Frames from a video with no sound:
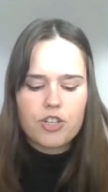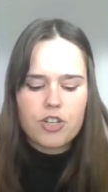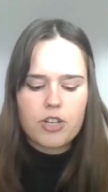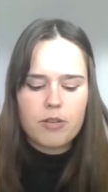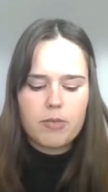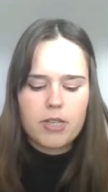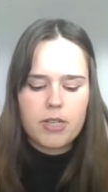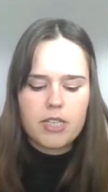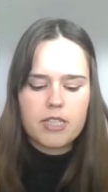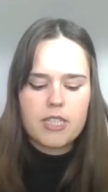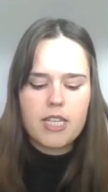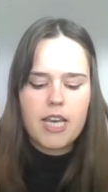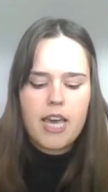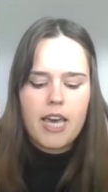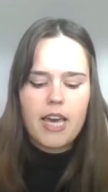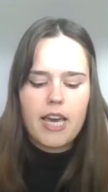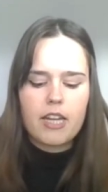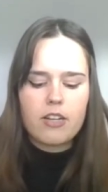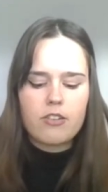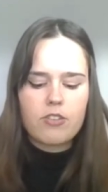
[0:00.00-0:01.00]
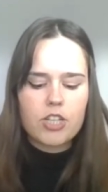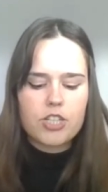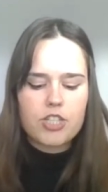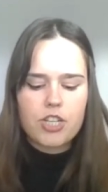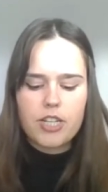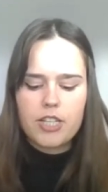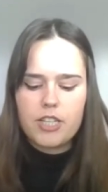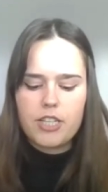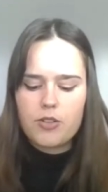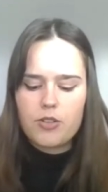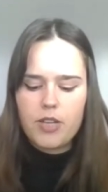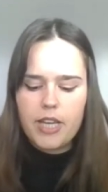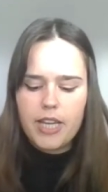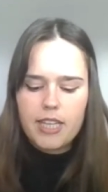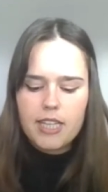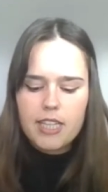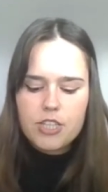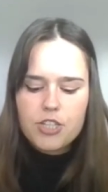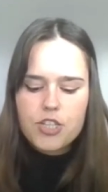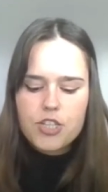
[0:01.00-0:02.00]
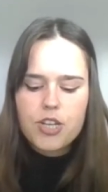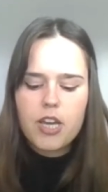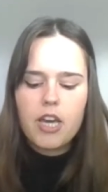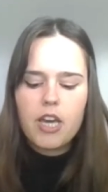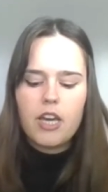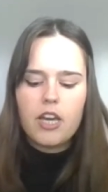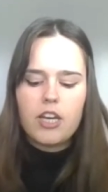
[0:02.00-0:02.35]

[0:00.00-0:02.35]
German, and Russian into English.